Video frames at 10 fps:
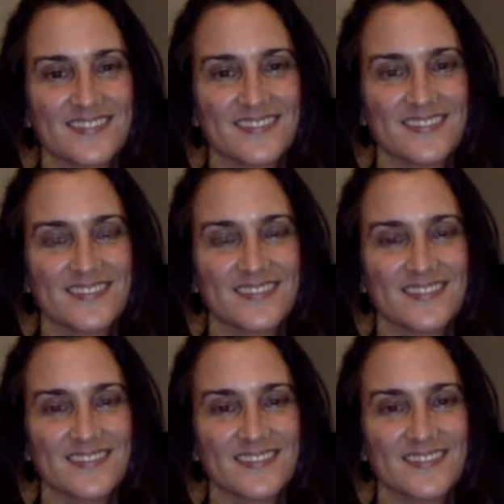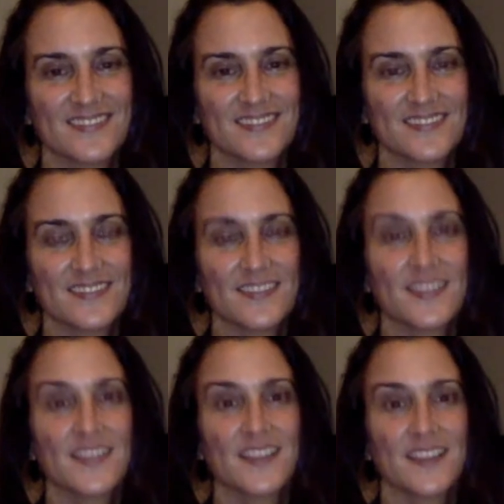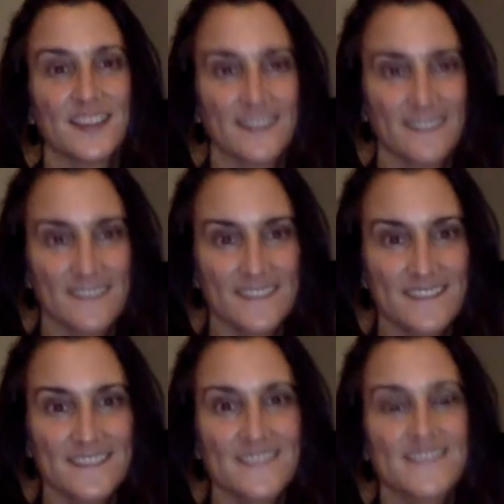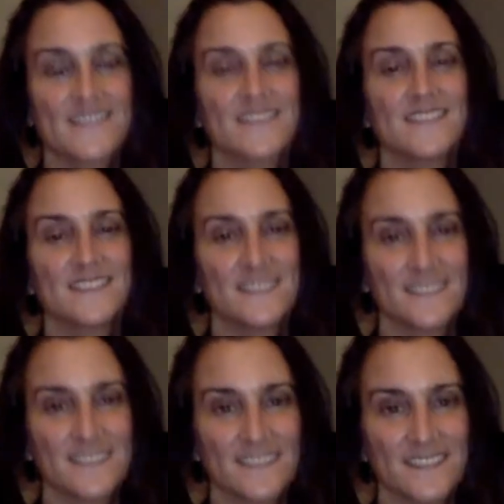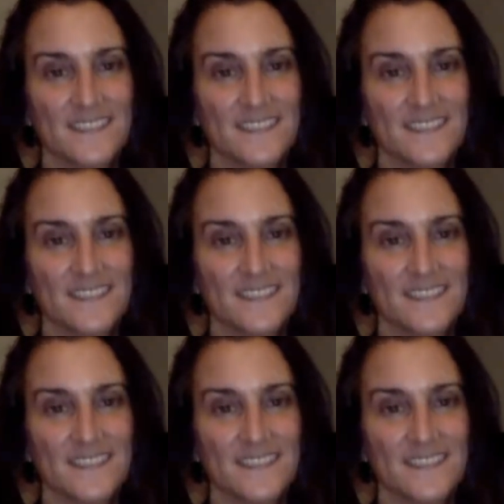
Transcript: The person shown says nothing.